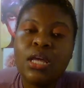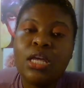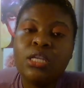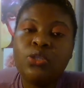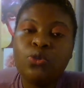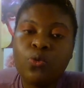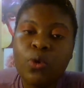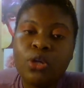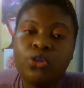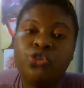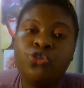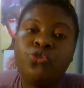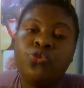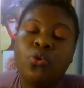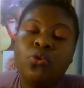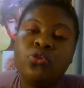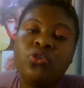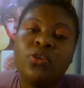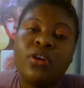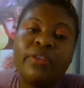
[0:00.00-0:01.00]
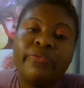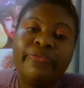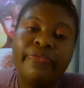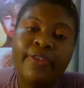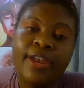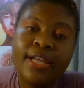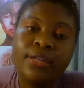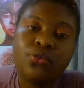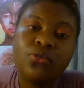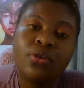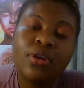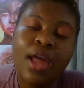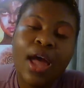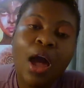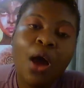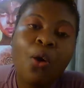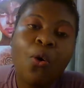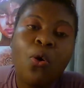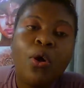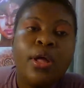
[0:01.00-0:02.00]
as well should also reflect on
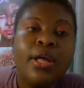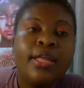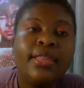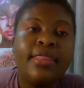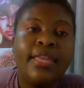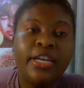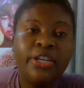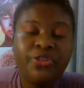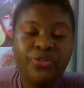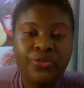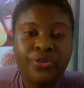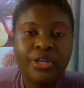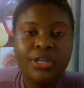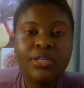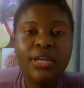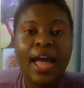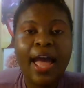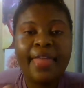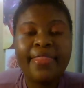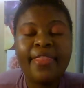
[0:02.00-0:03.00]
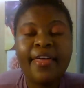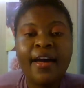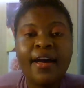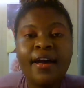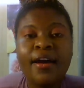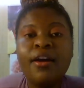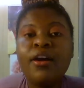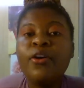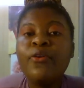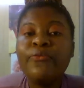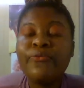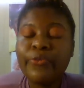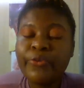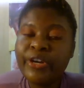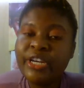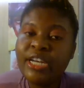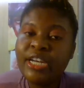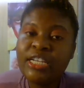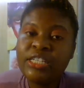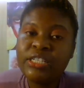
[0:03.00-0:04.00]
how they treat other
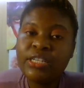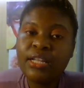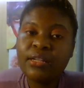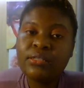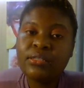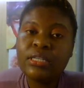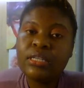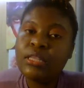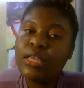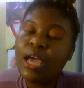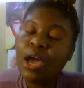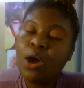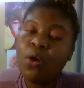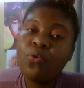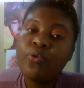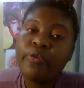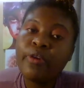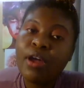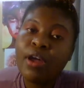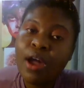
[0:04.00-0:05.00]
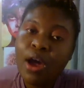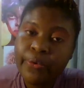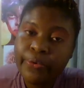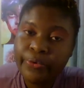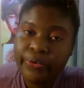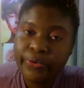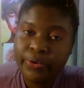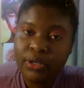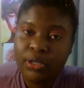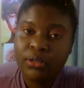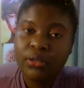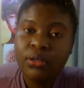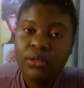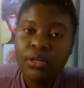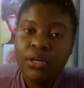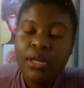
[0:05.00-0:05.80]
foreign nationals in their own country.